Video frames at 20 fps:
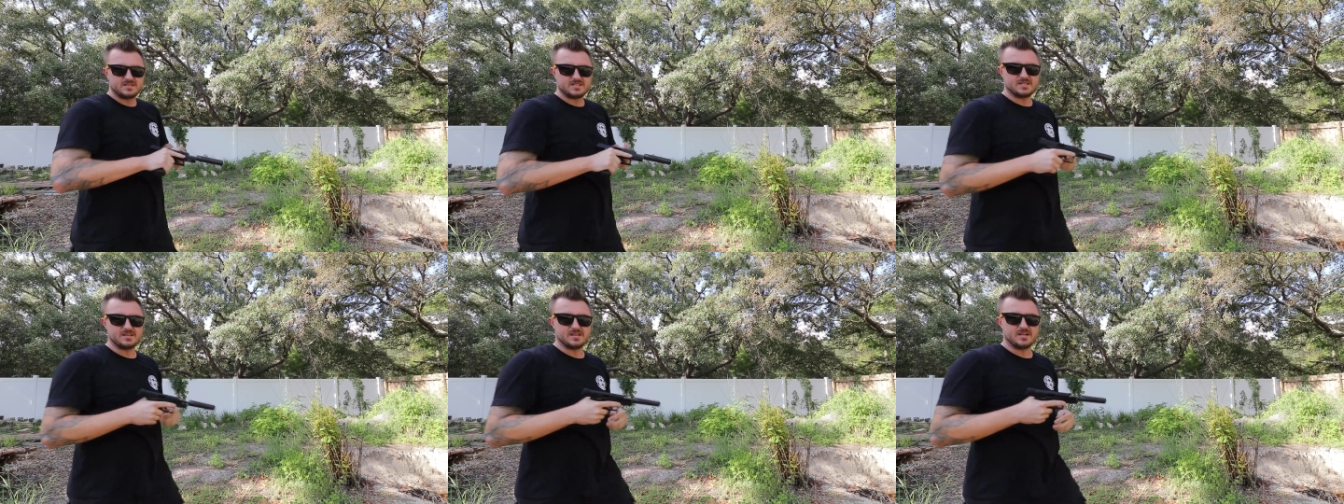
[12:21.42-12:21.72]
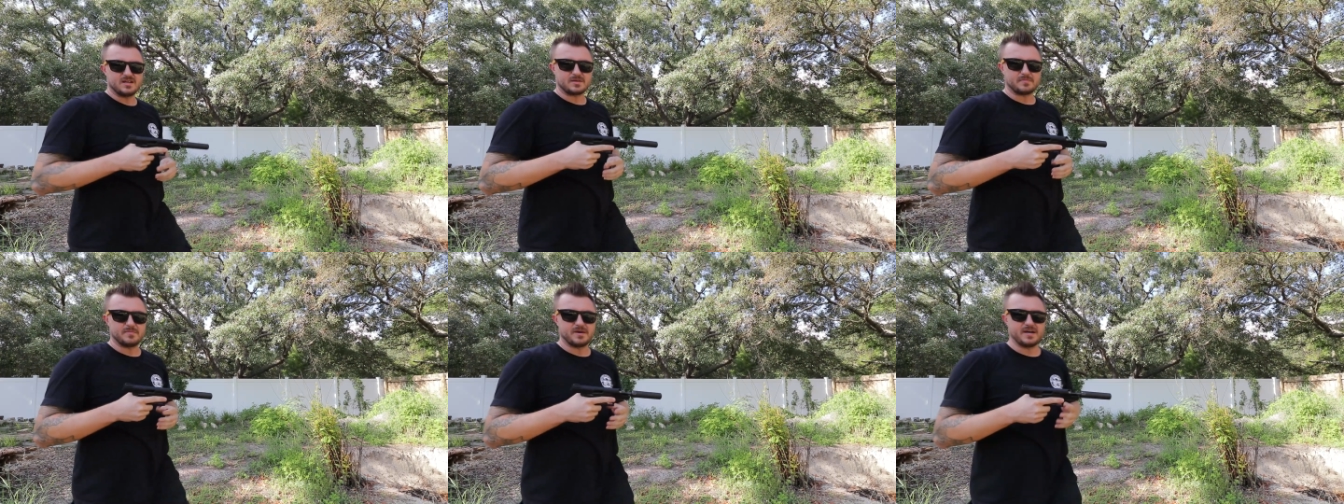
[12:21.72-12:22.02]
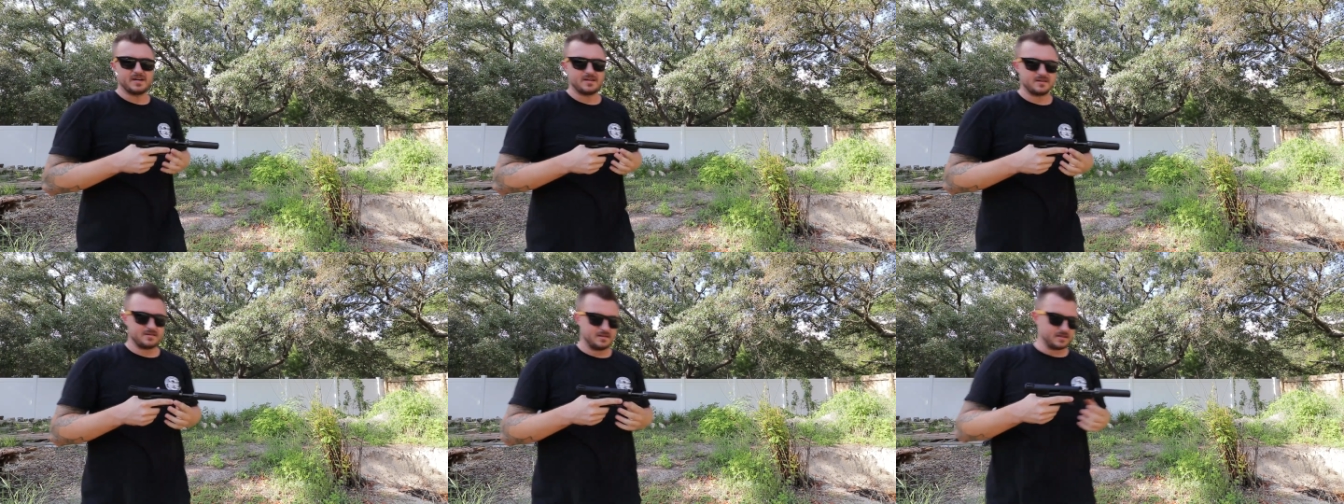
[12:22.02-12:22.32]
didn't lock
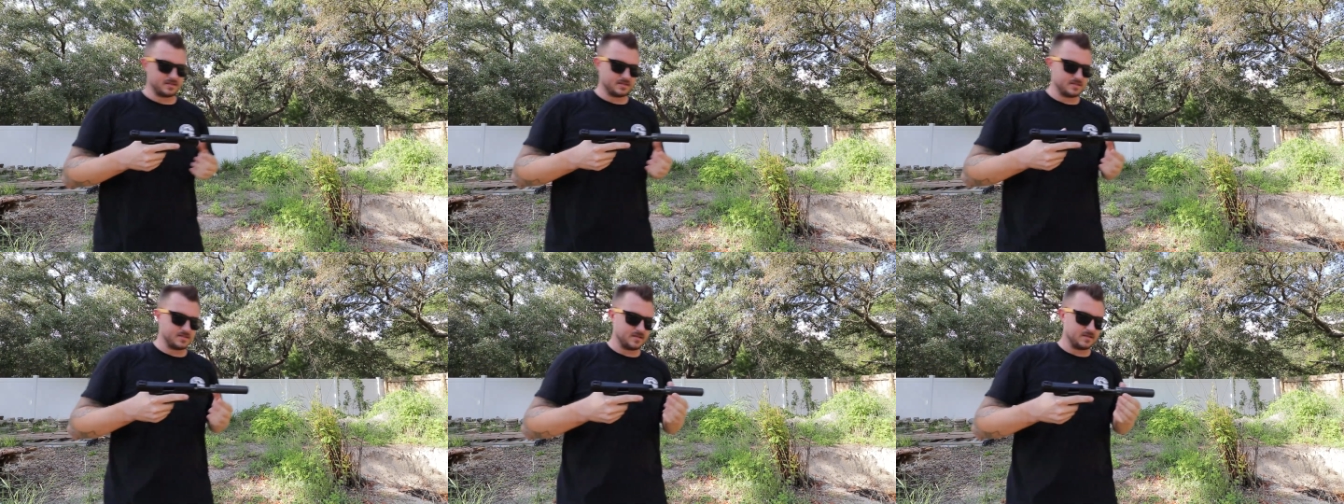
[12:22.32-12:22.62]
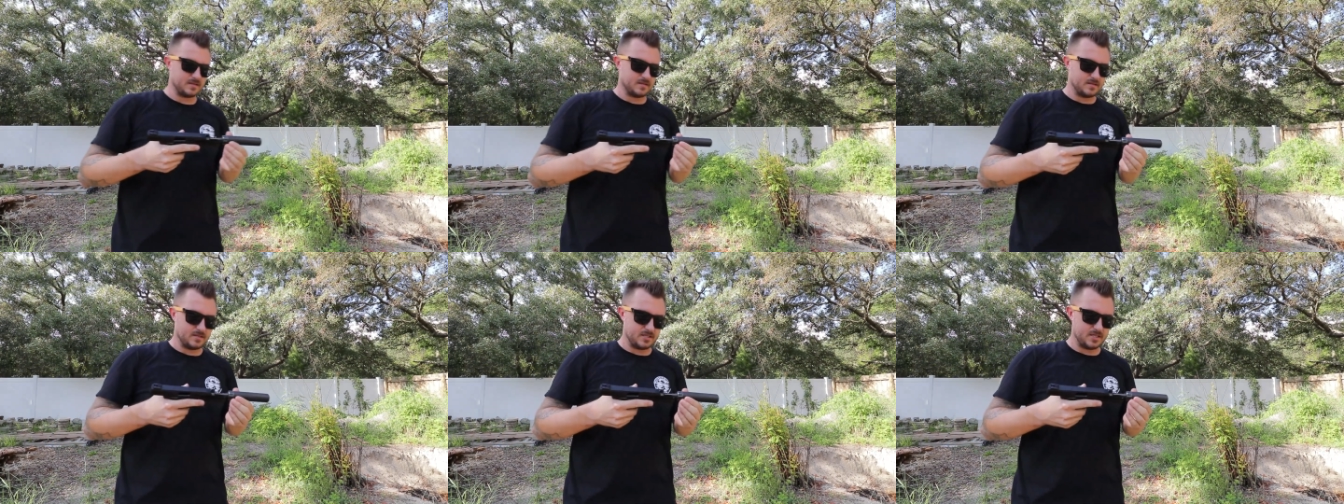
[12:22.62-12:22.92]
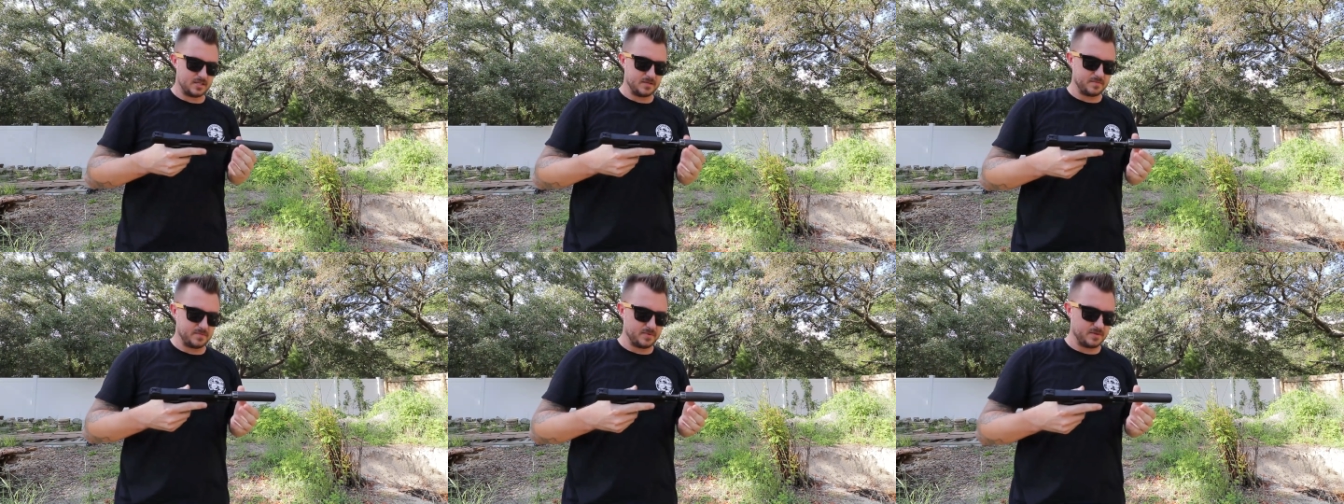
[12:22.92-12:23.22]
back, like I said,
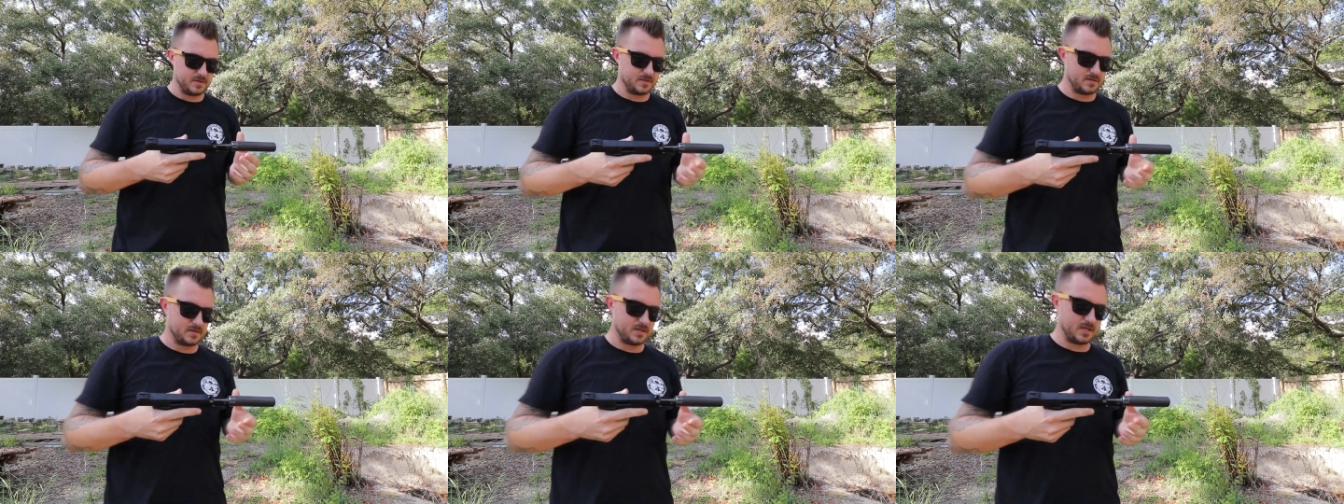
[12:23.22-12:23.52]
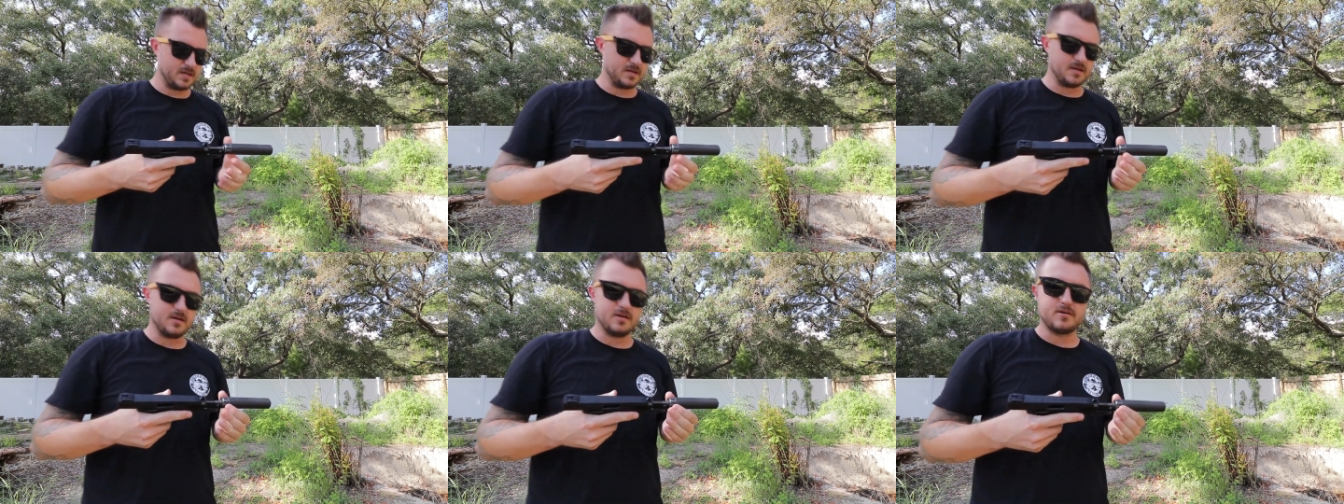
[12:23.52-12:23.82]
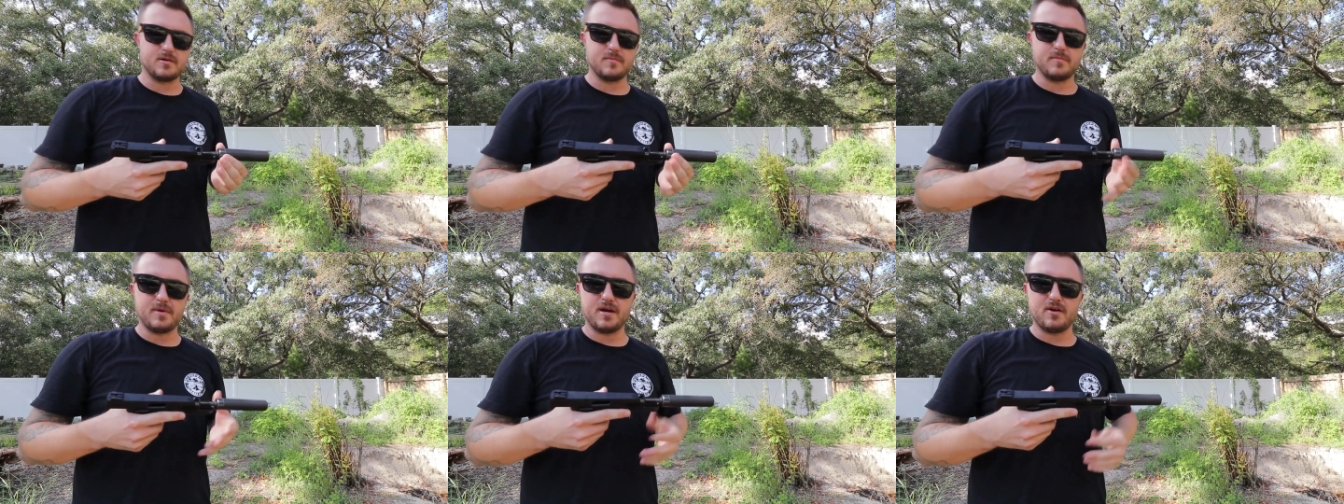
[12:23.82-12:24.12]
cheap, kind of
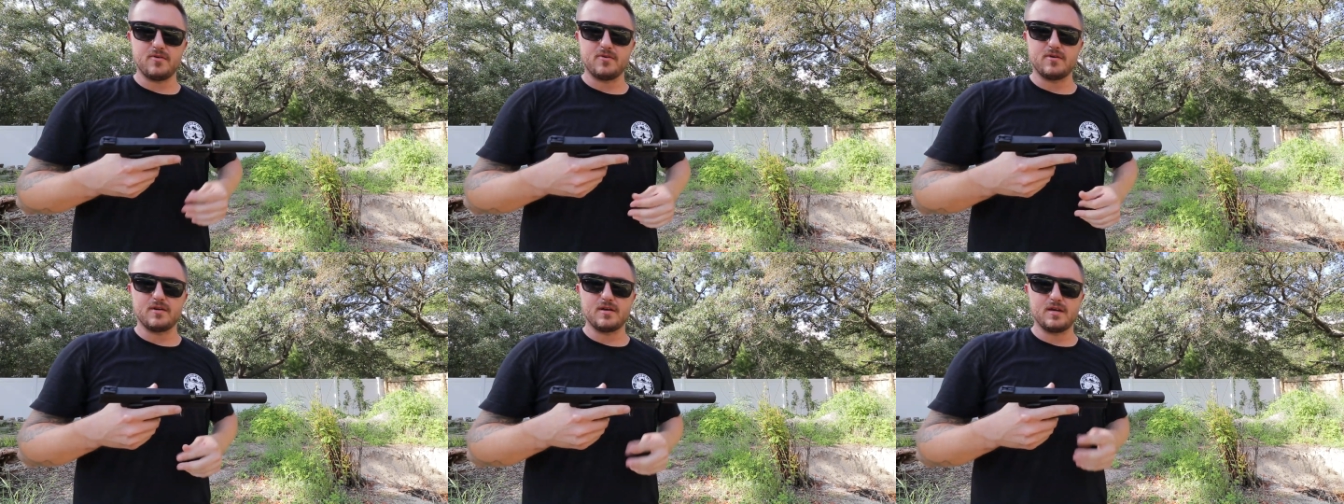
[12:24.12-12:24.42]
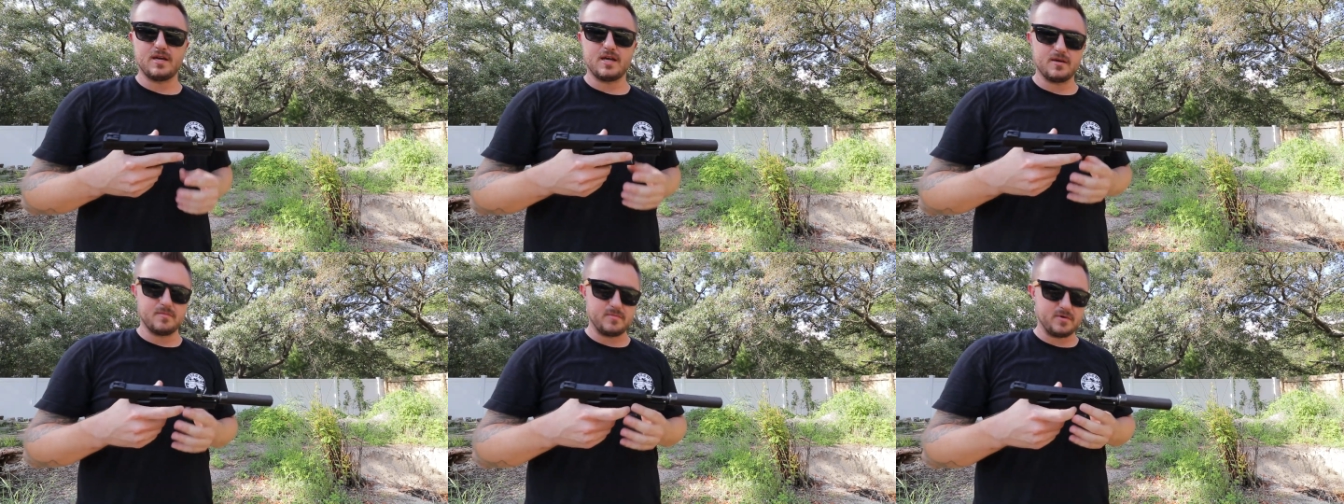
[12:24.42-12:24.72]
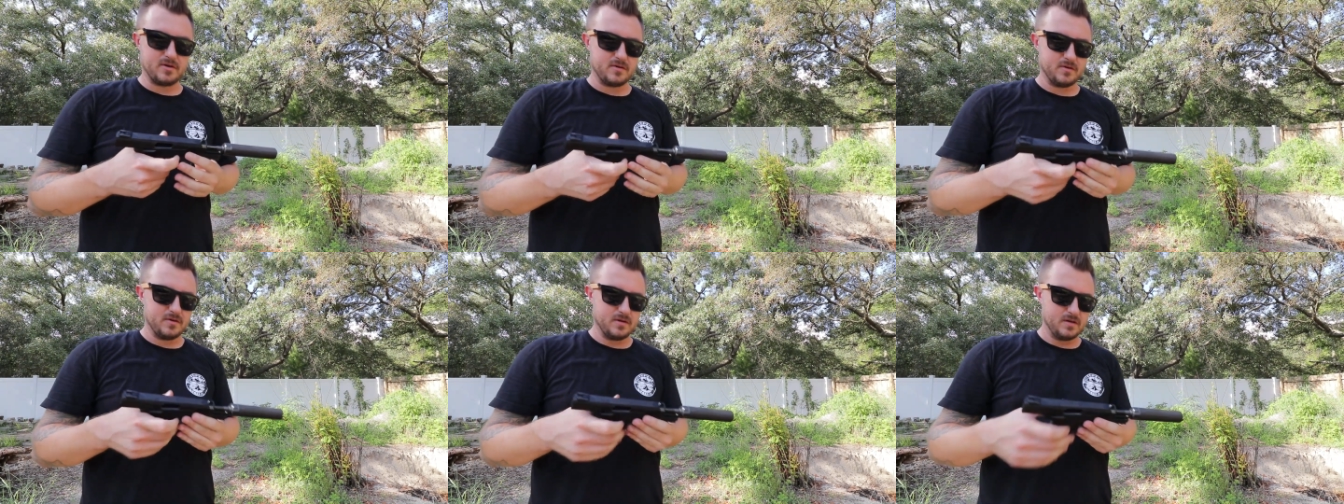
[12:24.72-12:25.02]
underpowered
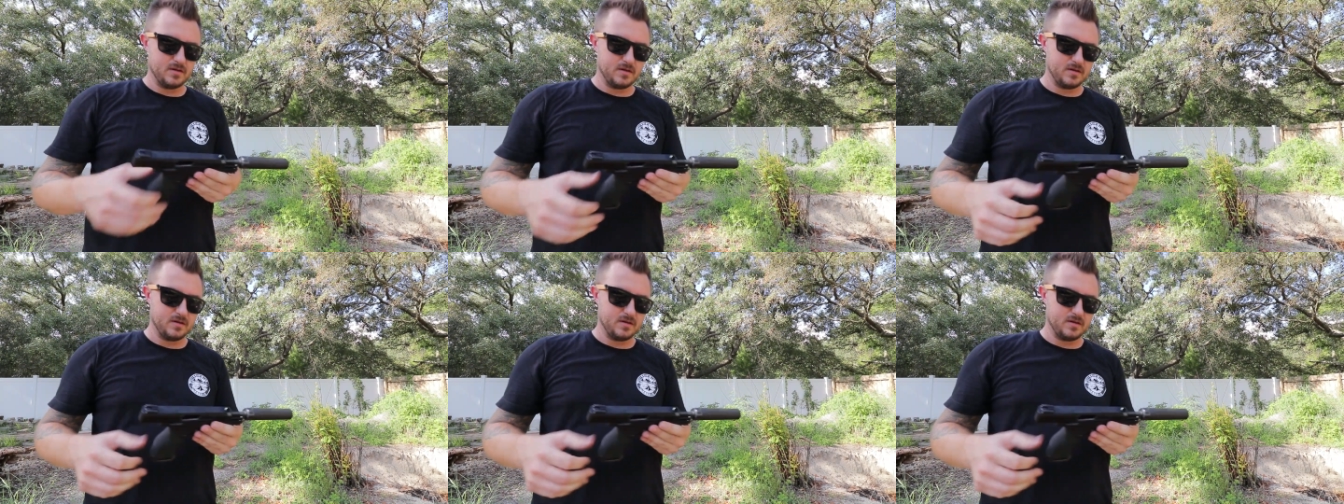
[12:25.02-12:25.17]
ammo.